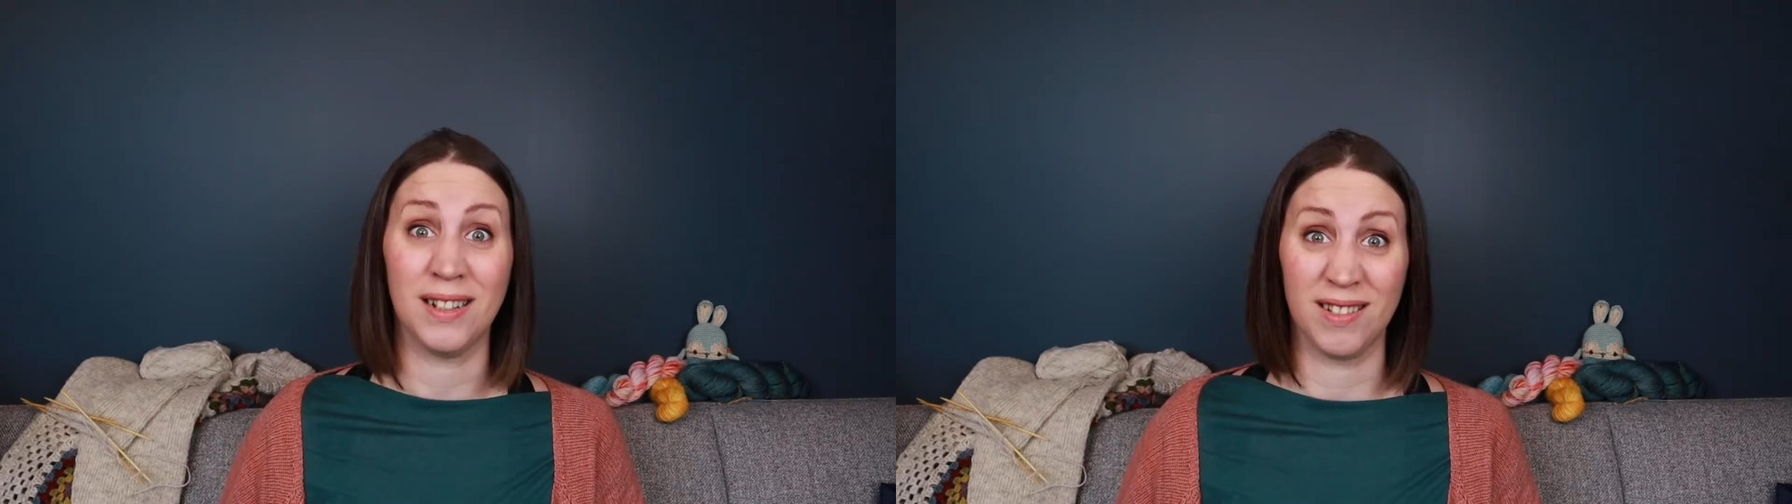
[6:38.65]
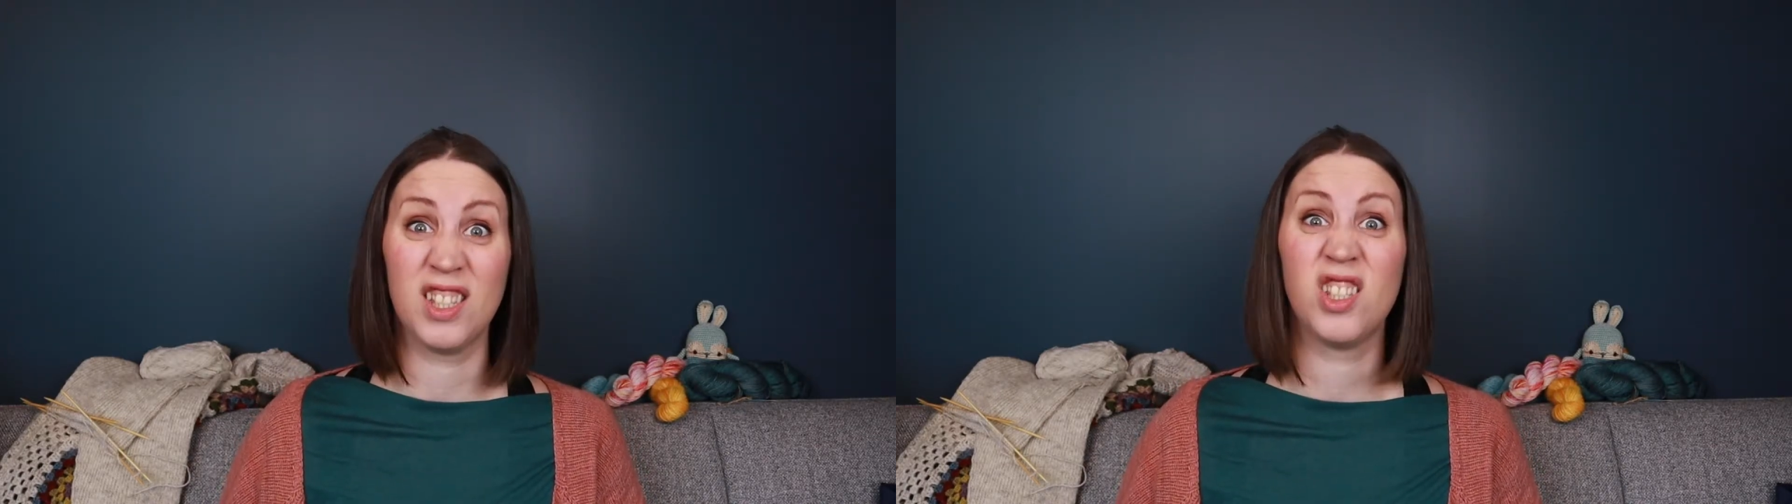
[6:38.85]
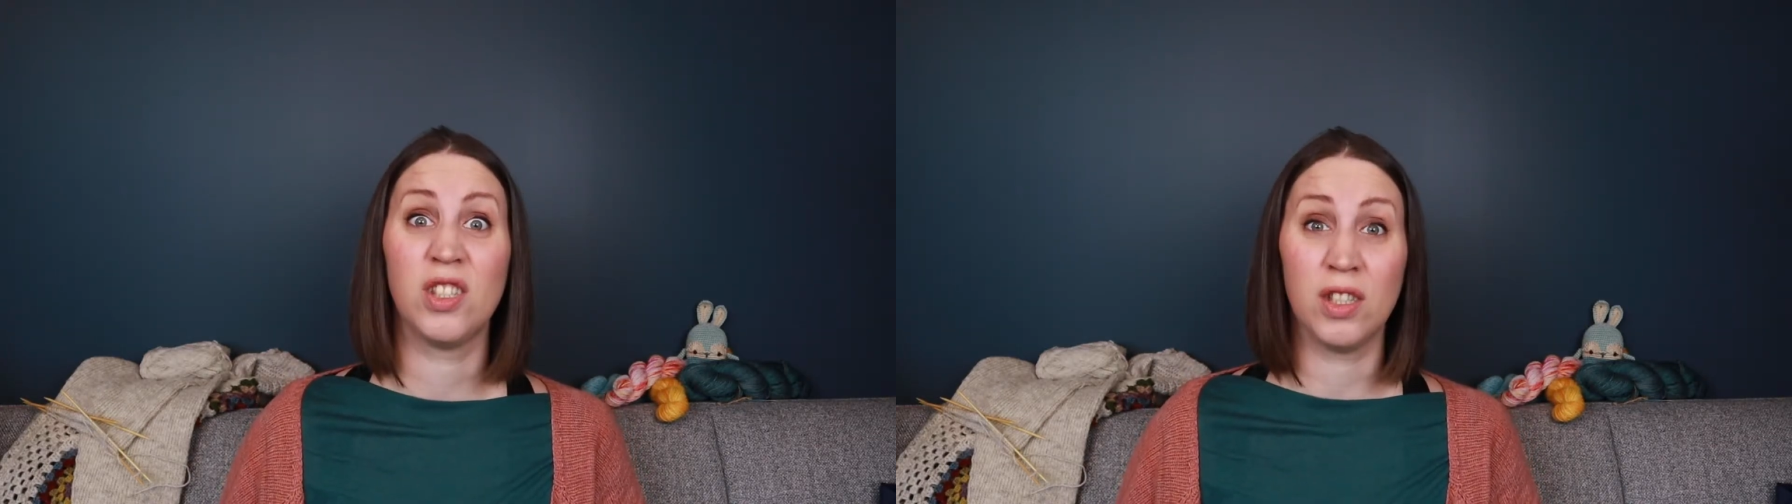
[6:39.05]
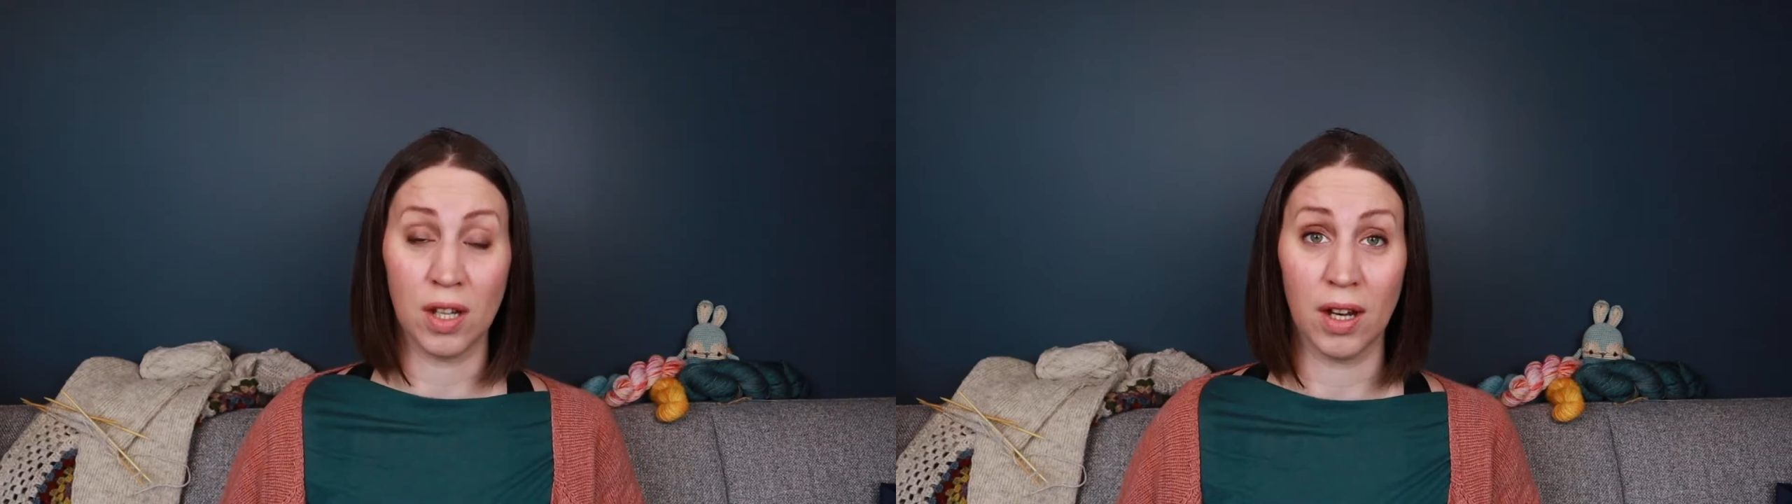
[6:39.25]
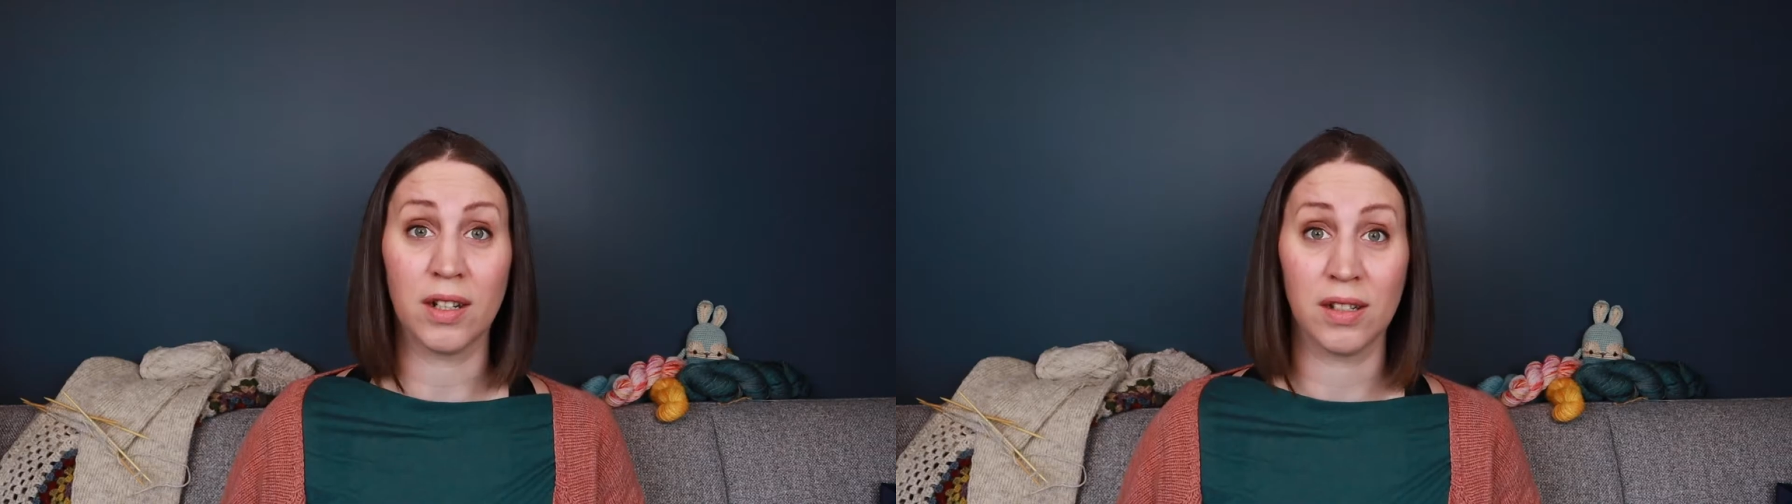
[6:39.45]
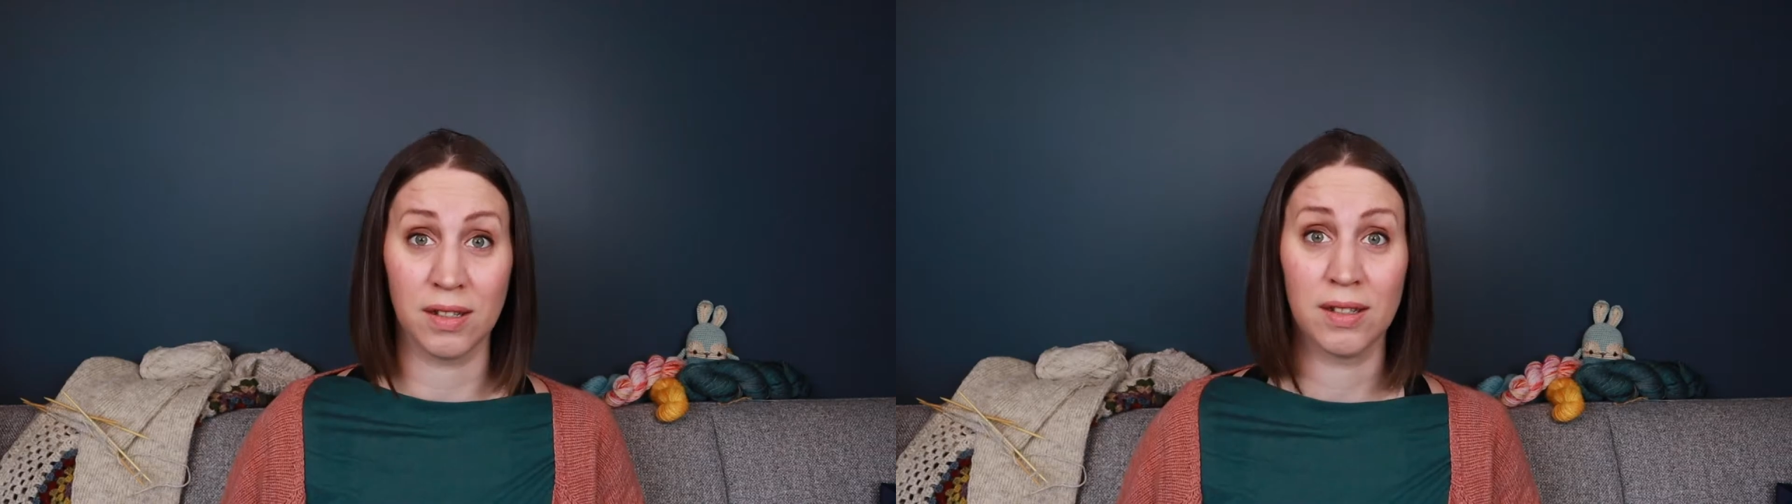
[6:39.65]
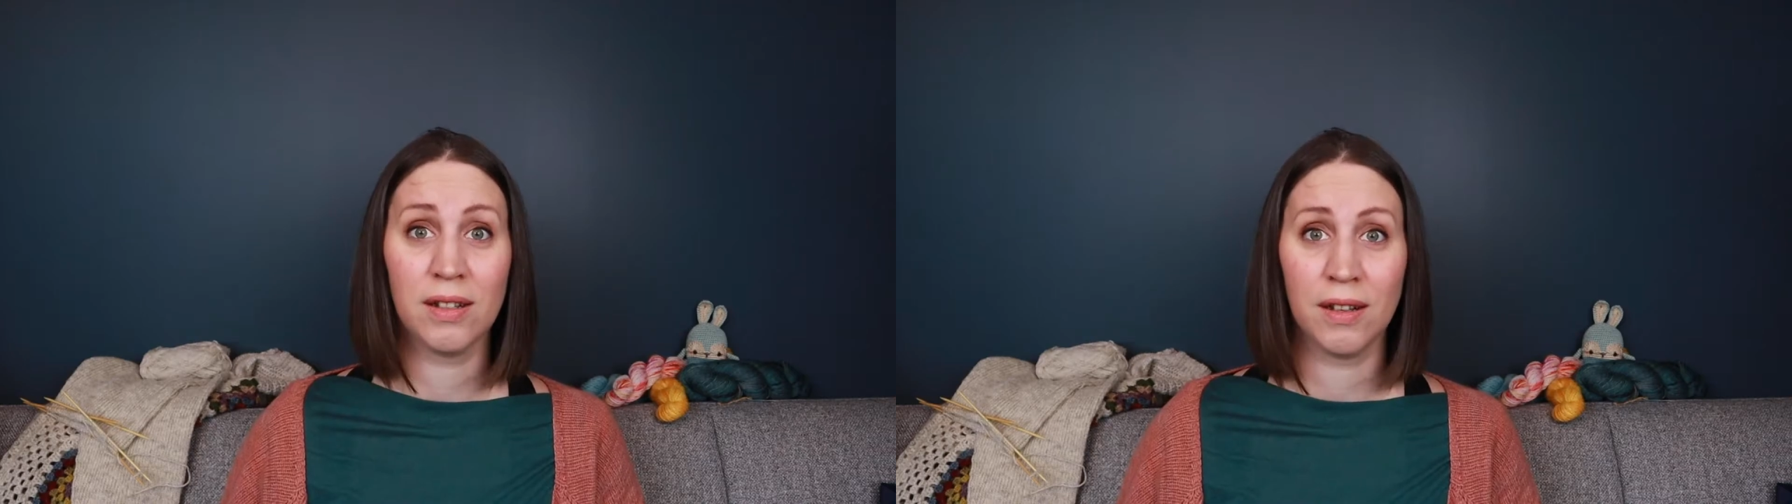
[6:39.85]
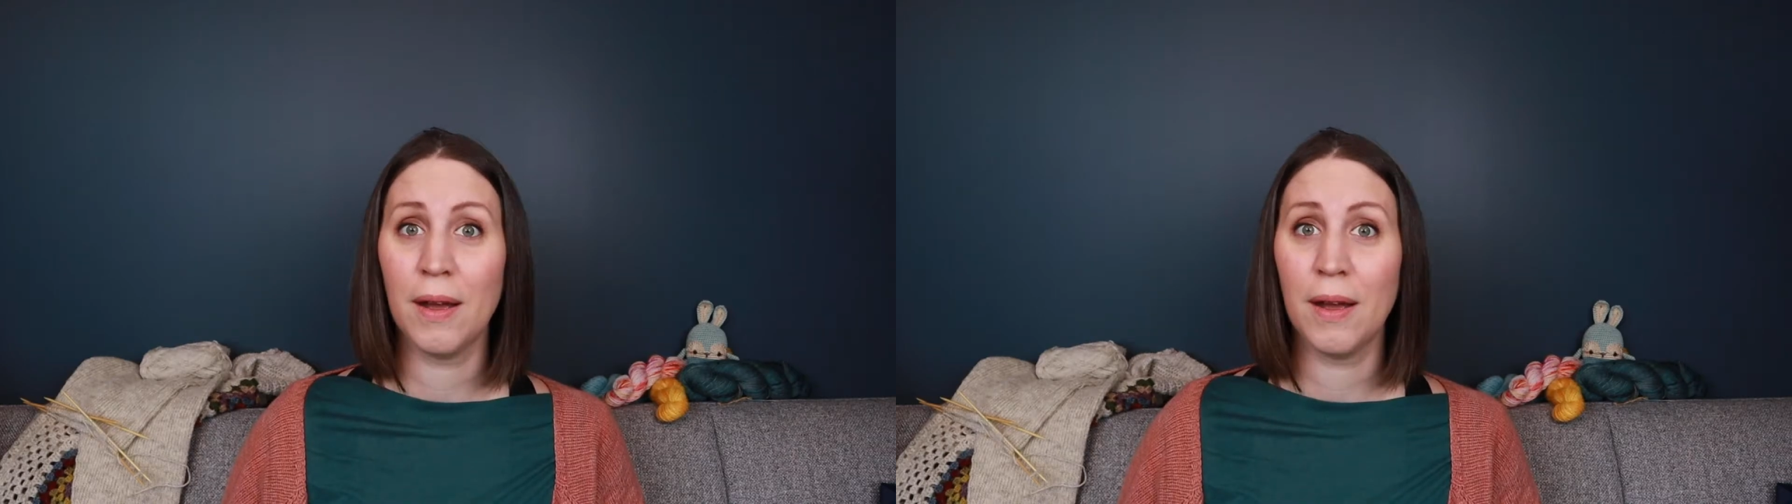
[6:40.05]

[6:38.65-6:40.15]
sucks